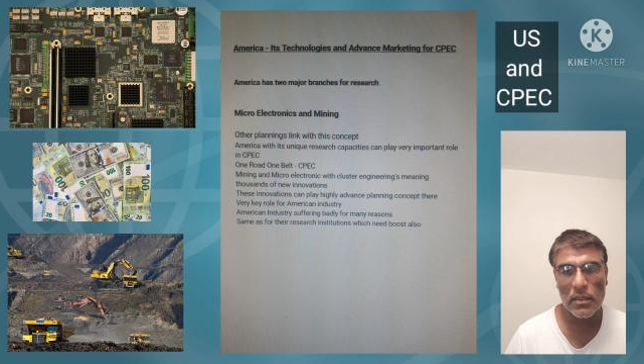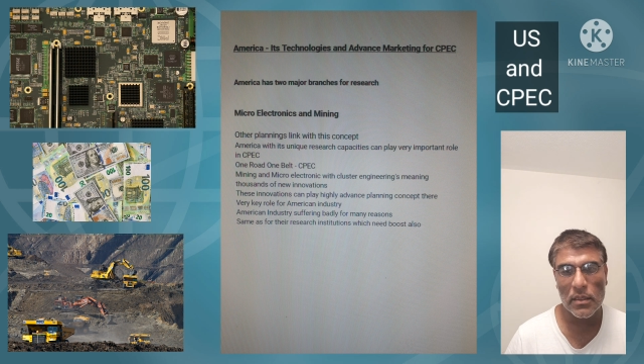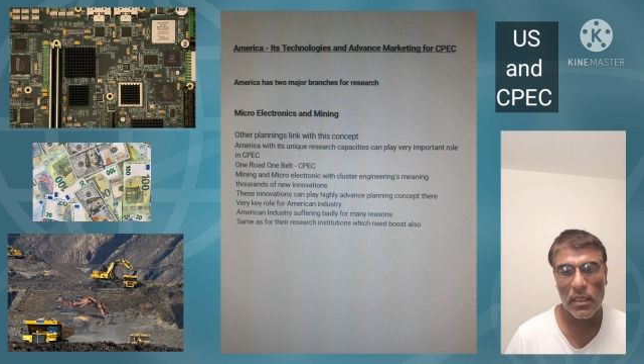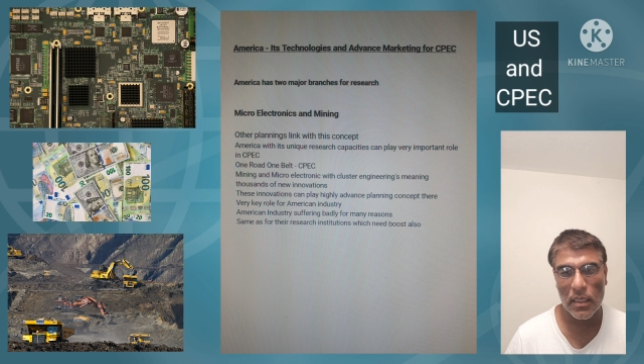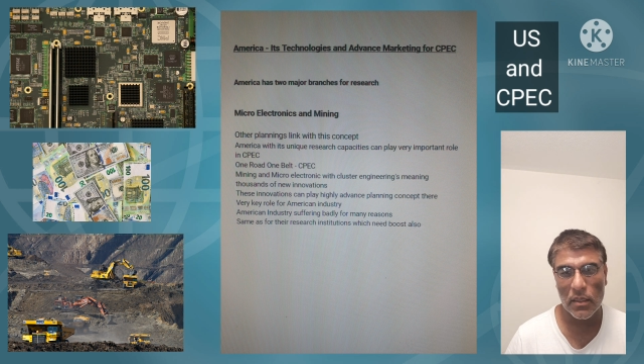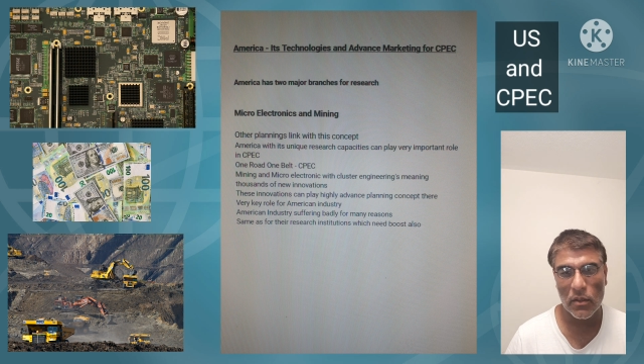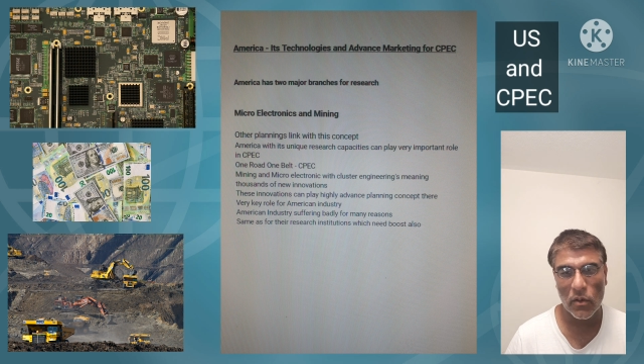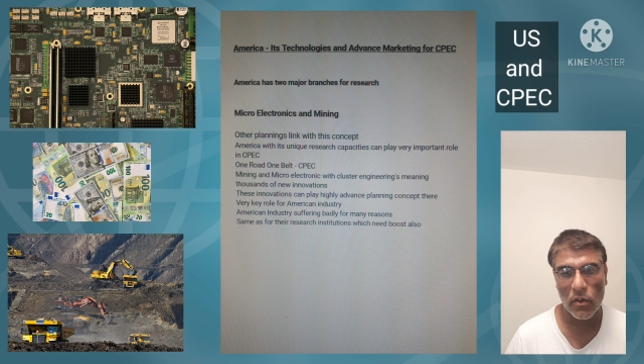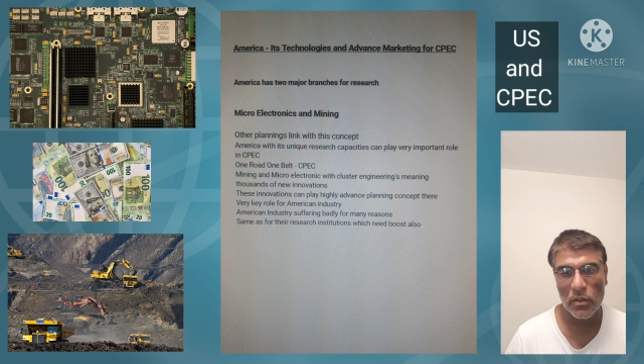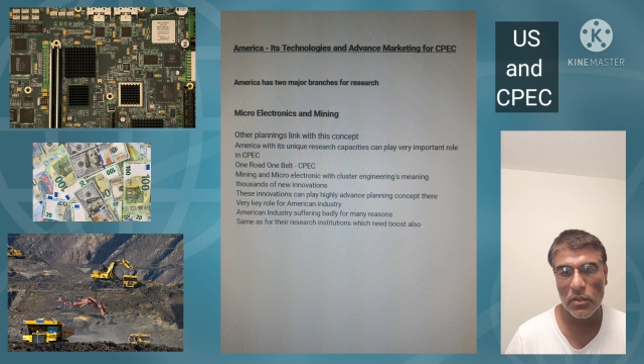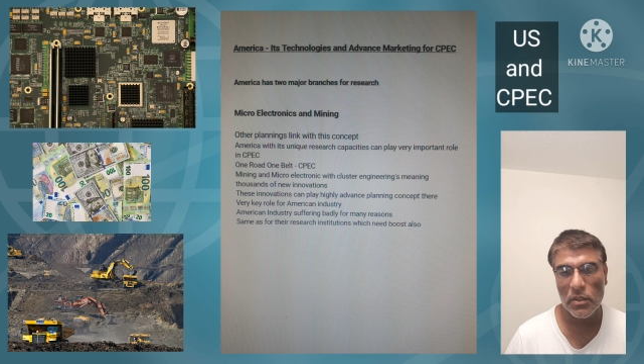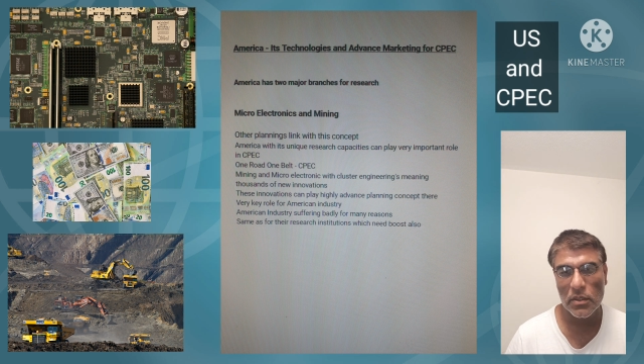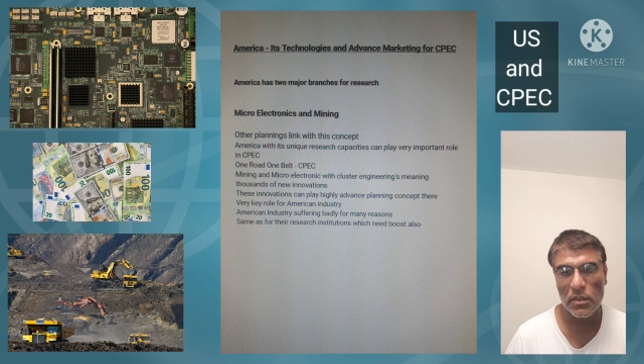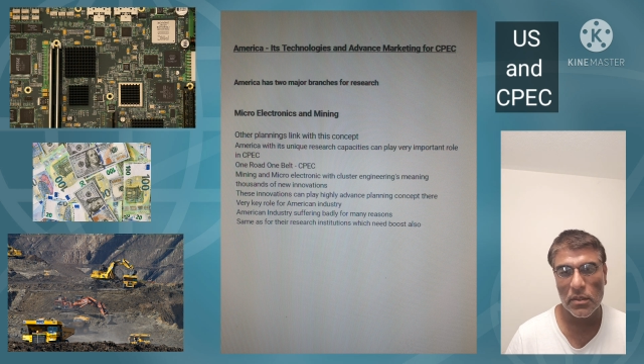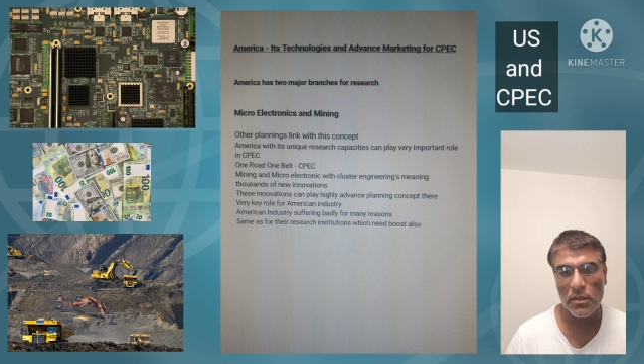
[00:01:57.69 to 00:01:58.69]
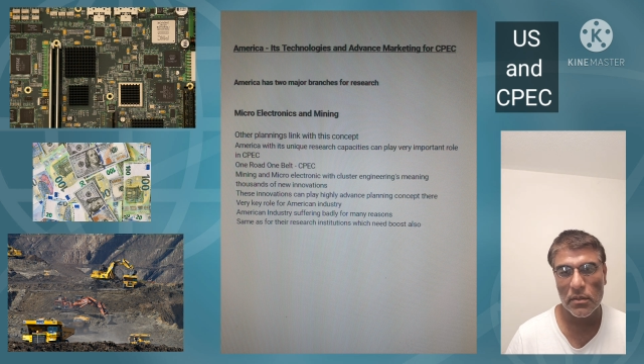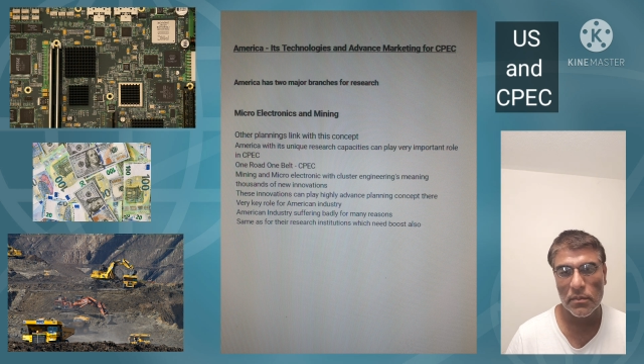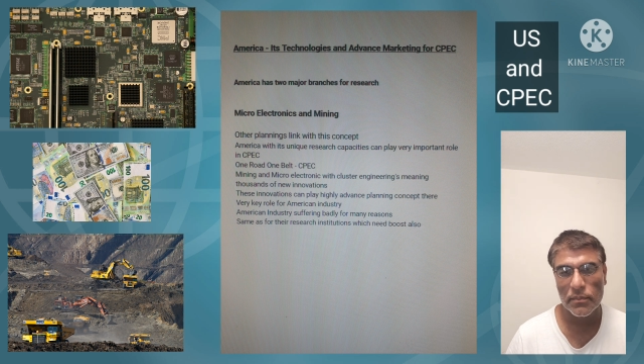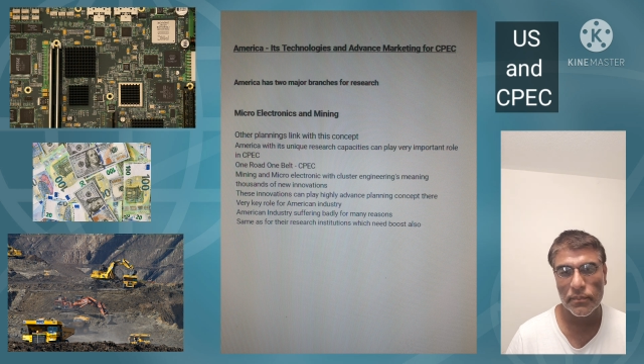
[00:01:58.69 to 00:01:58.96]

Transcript: technologies